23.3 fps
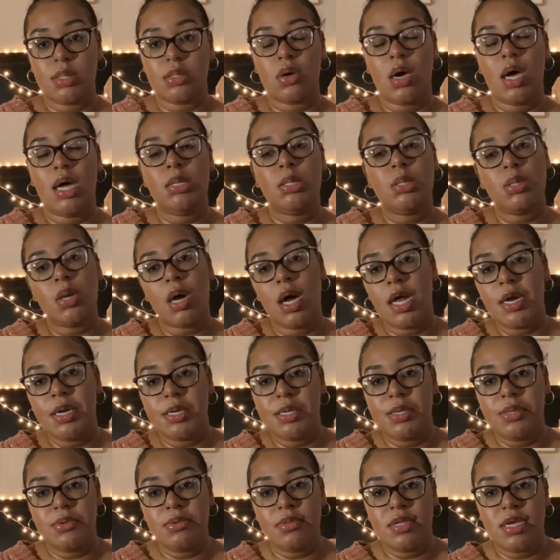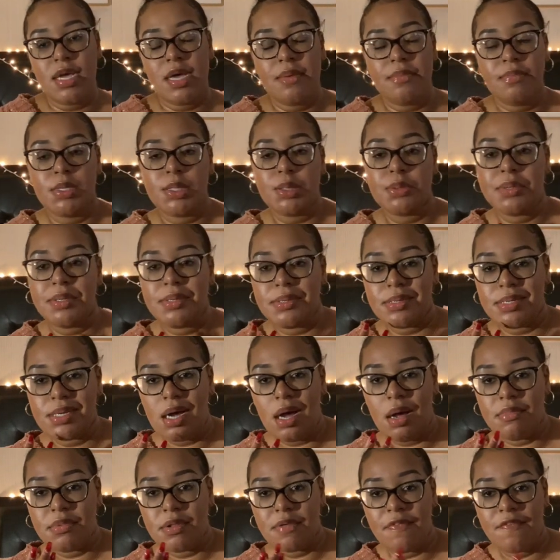So I try to do that between the
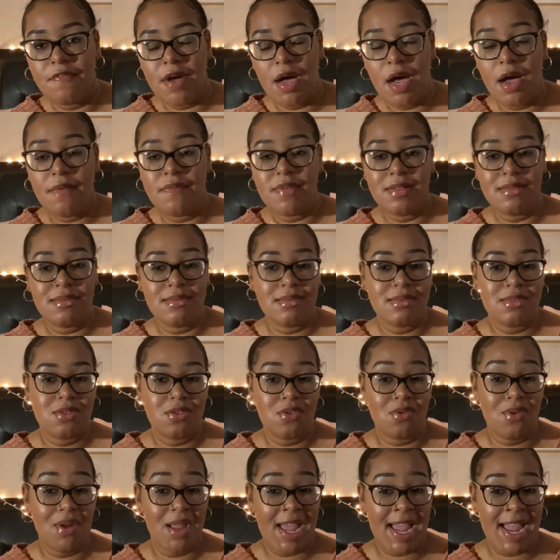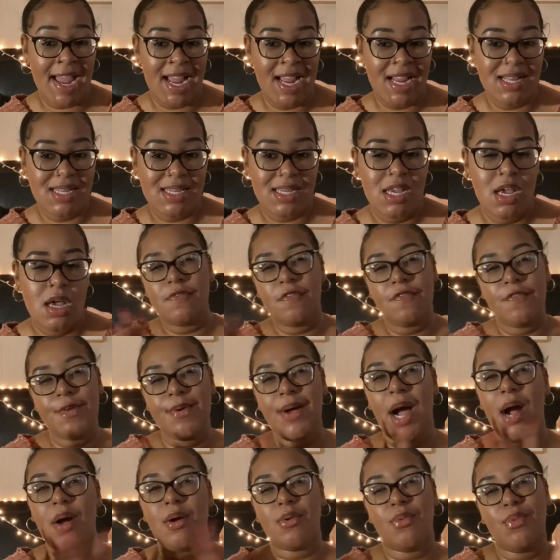times of 5 and through 8, a few
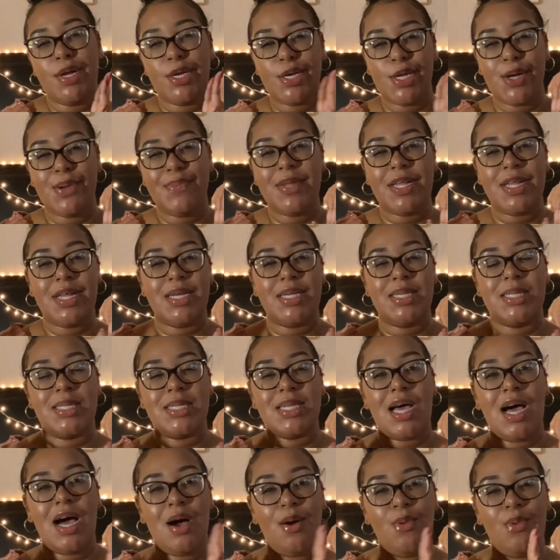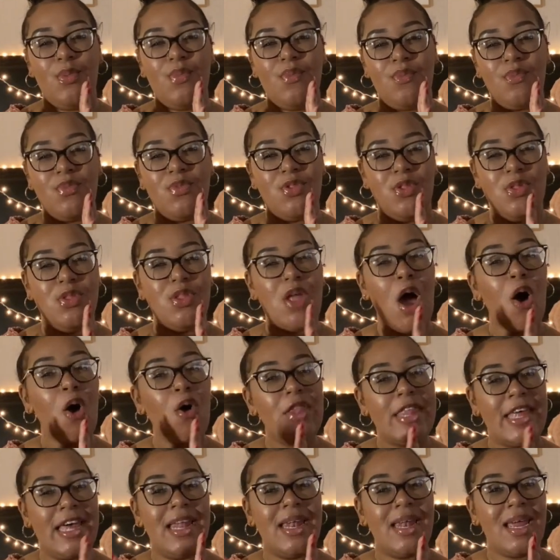hour window, because I know
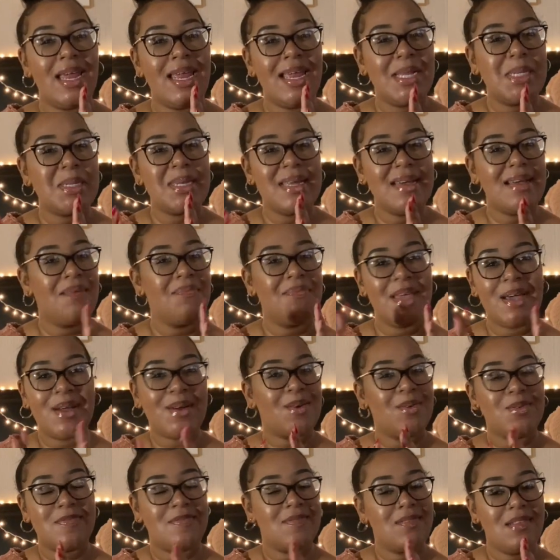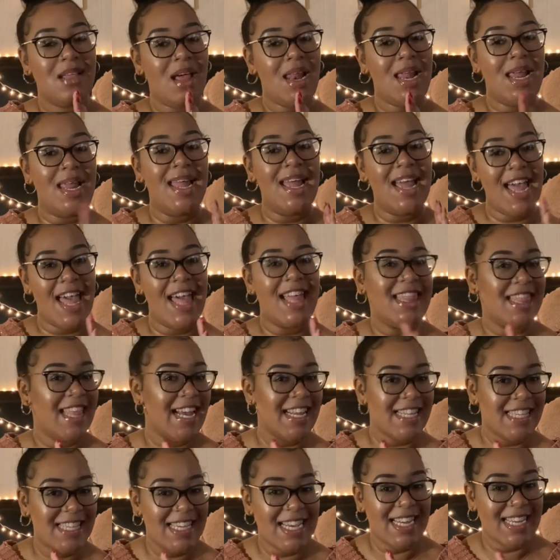that each day I'm not going to study at
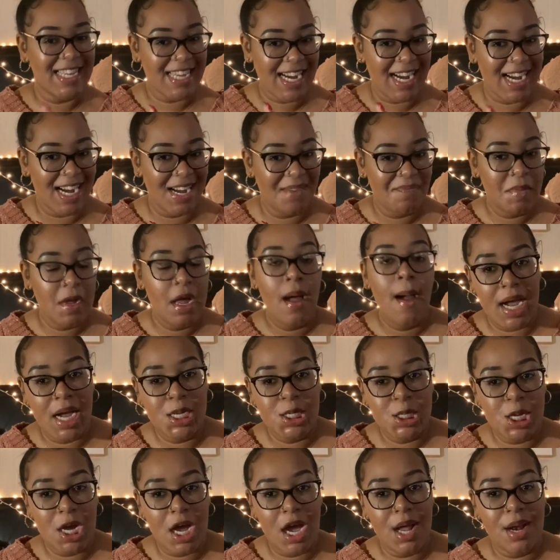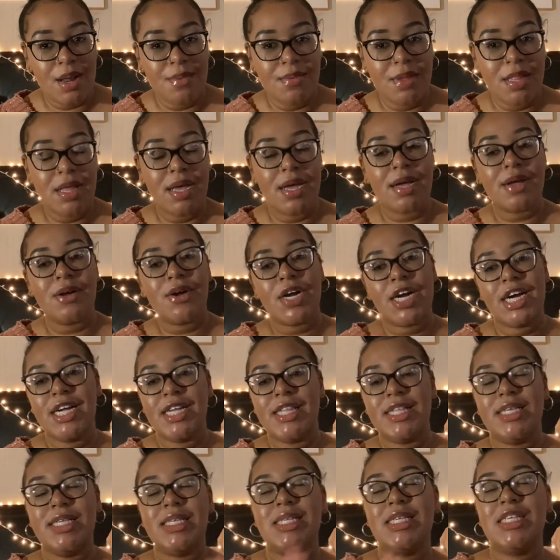that set time. I try to be like, okay,
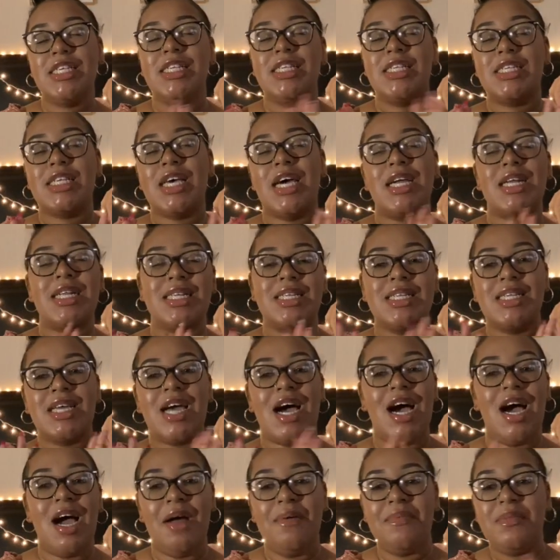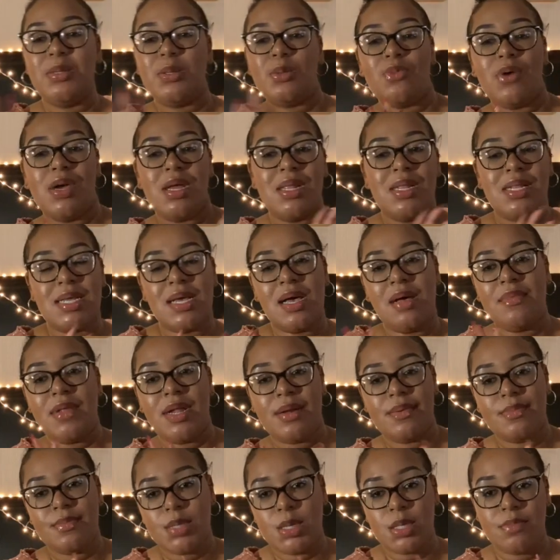this is like time, this is around the time that
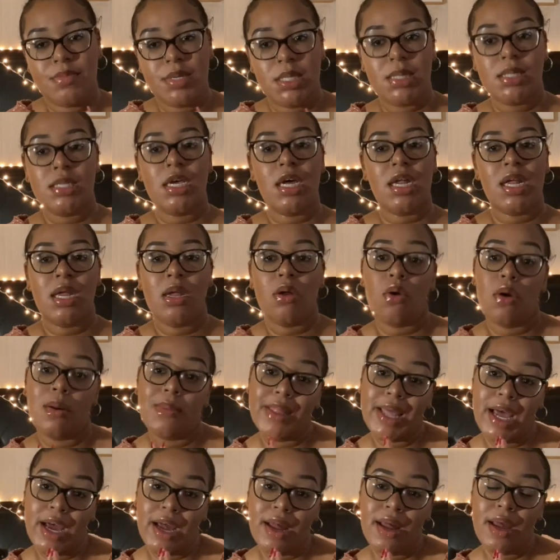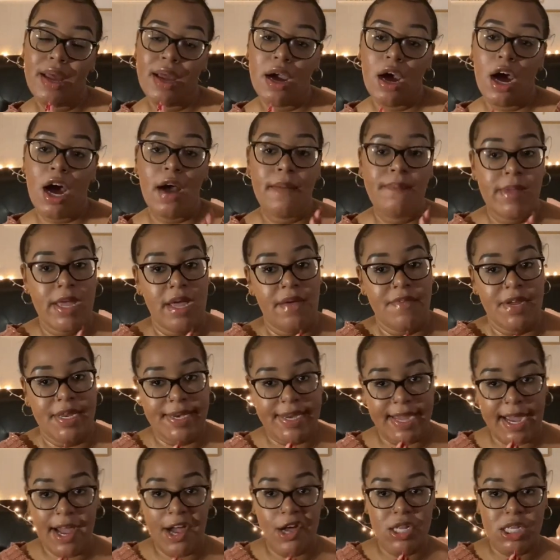I should be studying, or I'm having
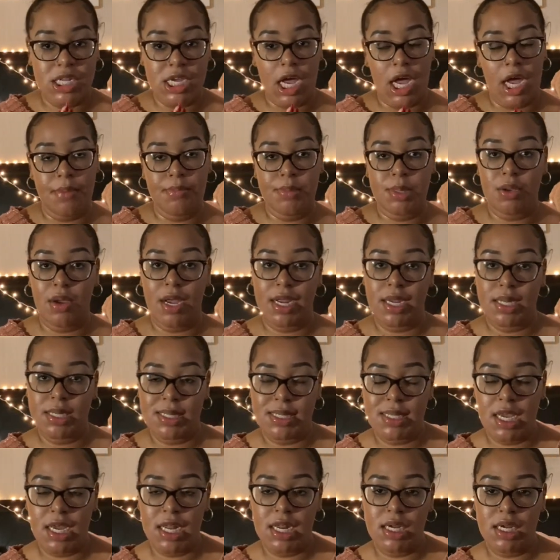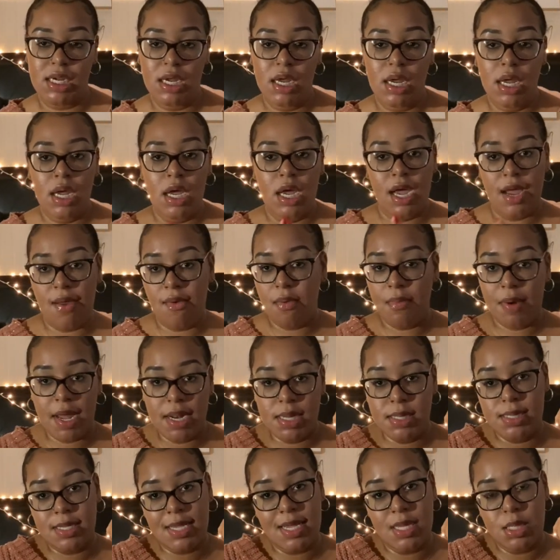downtime so I can study.
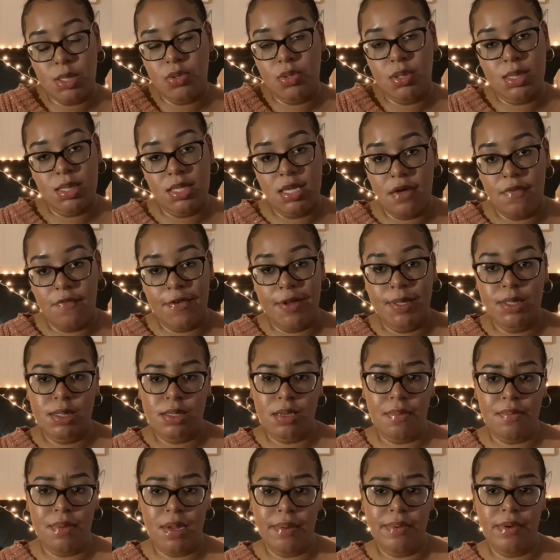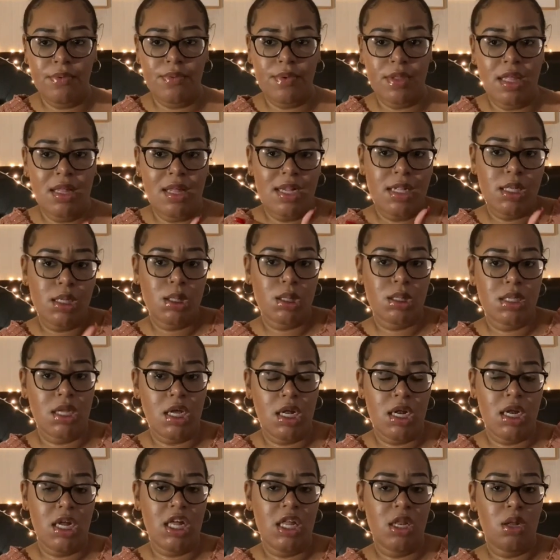Everybody's schedule is different. Some people really like to
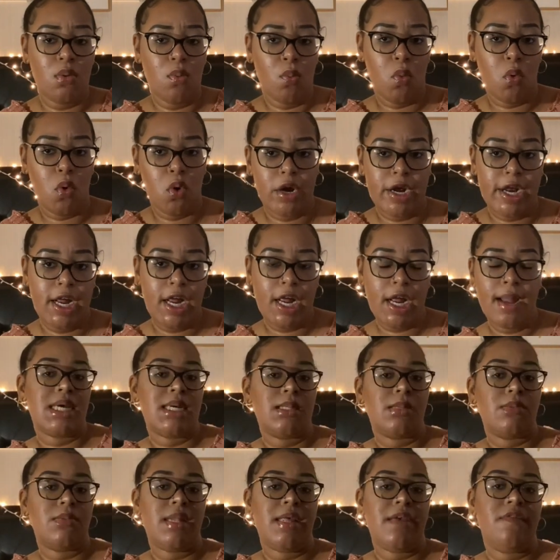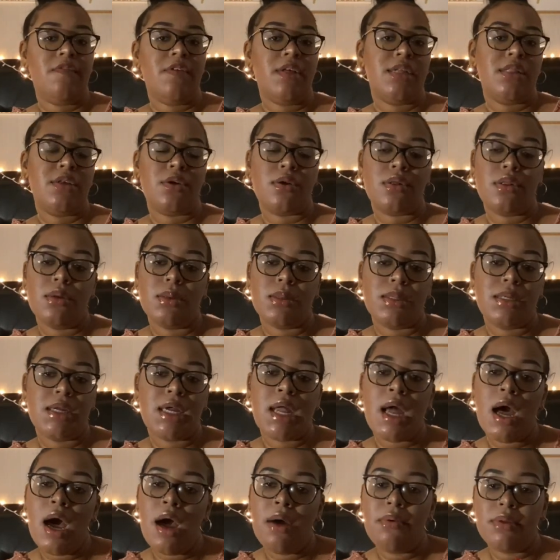study in the morning. Some they feel like they're close to
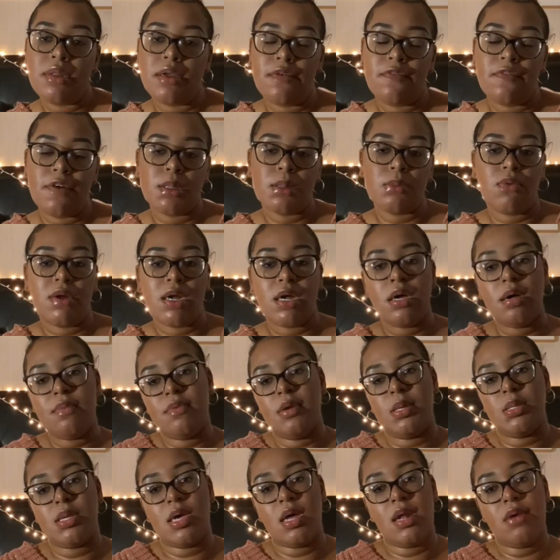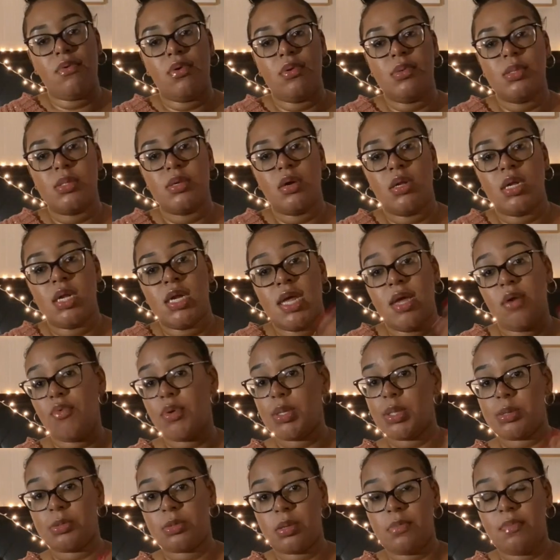God when they first wake up. That's how they want to start the day,
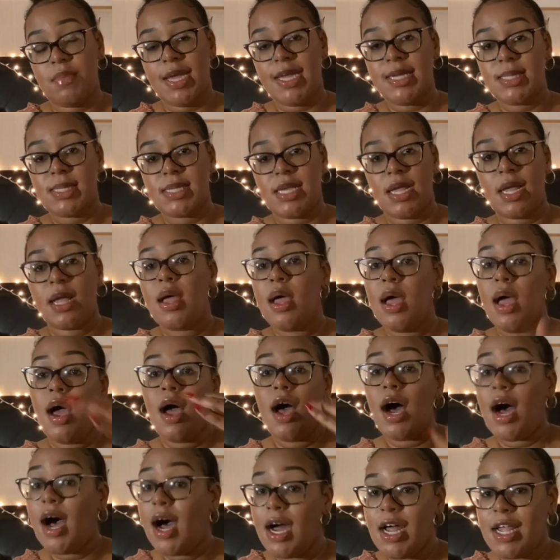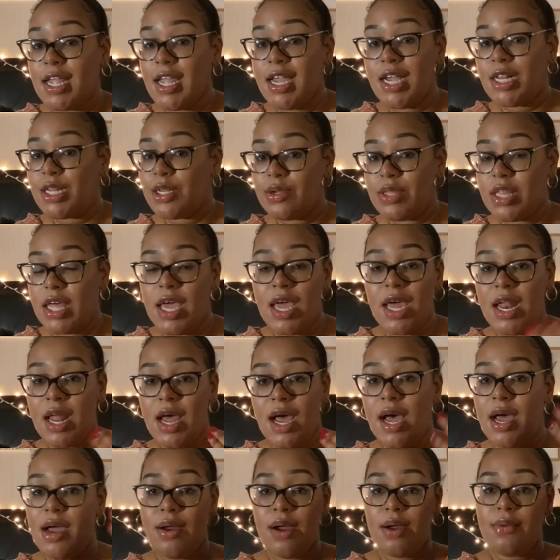which is amazing. I can't do that.
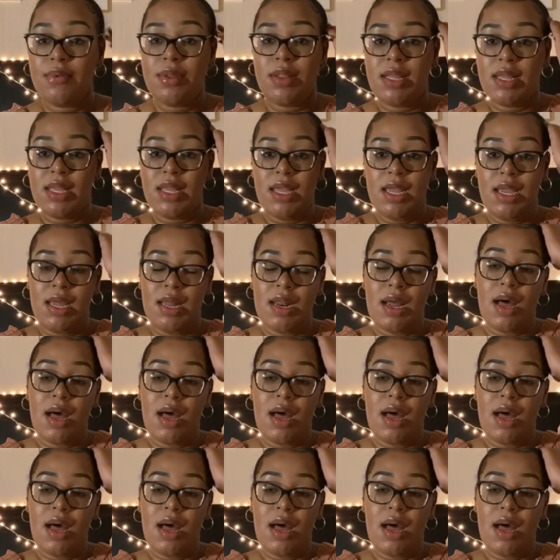I really can't.